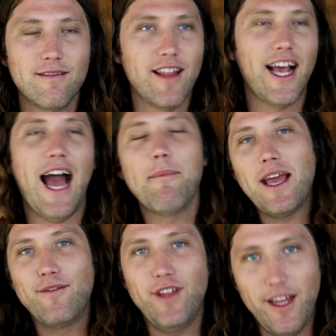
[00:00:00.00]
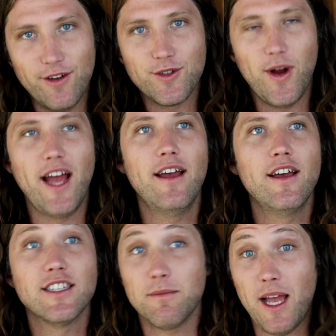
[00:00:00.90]
Like, I make videos, right?
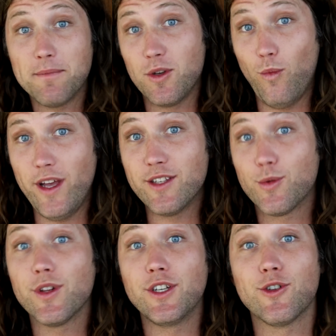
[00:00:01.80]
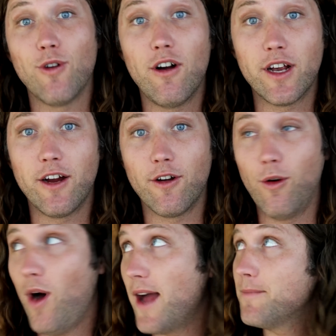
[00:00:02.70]
Sometimes the wind's really strong here in
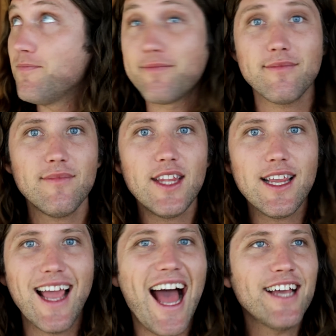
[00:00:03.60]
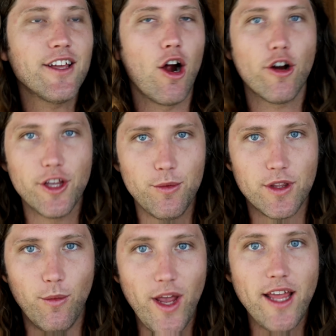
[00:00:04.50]
Hawaii. I could argue
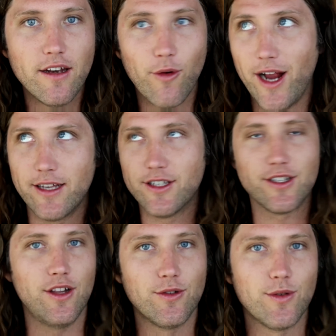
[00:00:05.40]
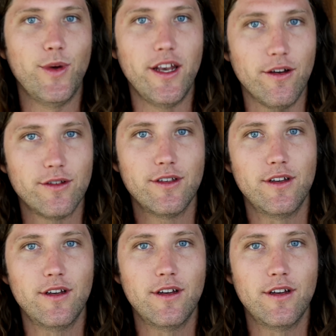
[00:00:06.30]
with the wind, or I could just close the windows.